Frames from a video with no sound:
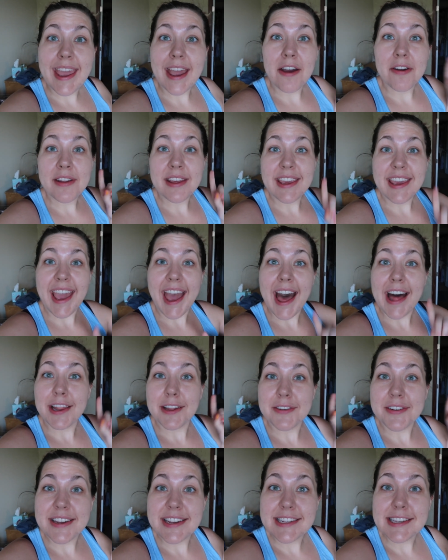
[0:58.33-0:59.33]
counting
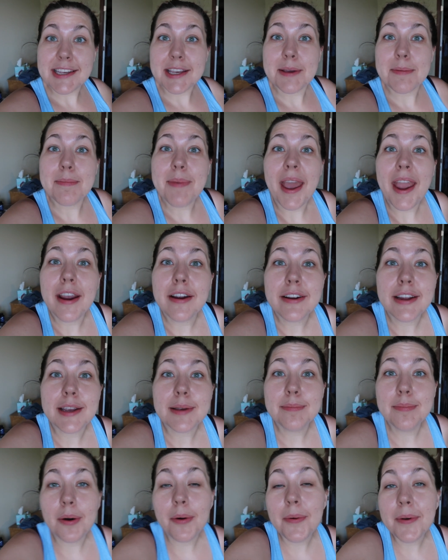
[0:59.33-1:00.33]
calories and
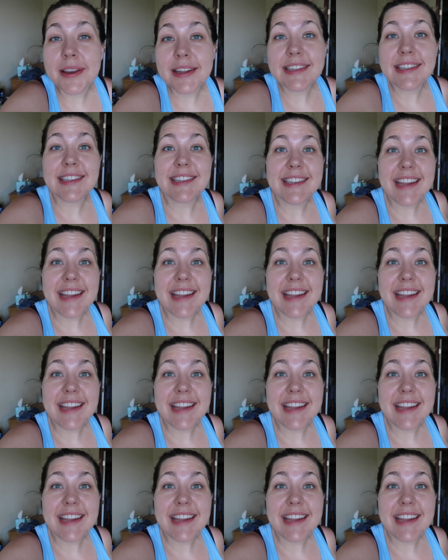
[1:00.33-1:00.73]
comparing points